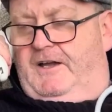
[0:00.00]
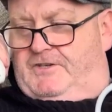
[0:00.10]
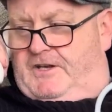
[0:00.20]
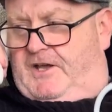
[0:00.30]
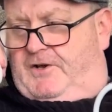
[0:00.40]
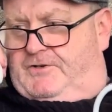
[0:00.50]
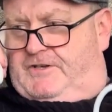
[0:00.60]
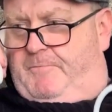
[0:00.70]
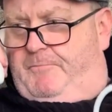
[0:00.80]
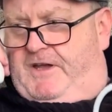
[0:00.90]
Cheeky cause
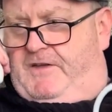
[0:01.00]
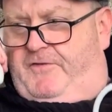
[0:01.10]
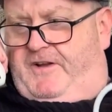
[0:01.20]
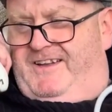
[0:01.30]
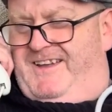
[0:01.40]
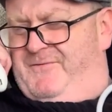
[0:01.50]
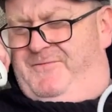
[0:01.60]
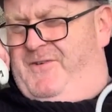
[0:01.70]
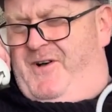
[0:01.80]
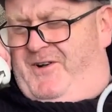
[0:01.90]
I'm paying for it.
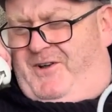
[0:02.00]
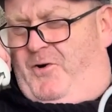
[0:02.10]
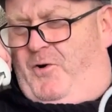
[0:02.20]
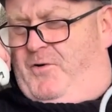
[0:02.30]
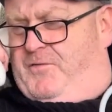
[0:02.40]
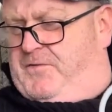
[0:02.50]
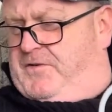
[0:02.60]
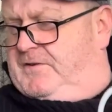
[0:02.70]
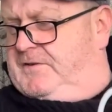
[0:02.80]
Fuck off.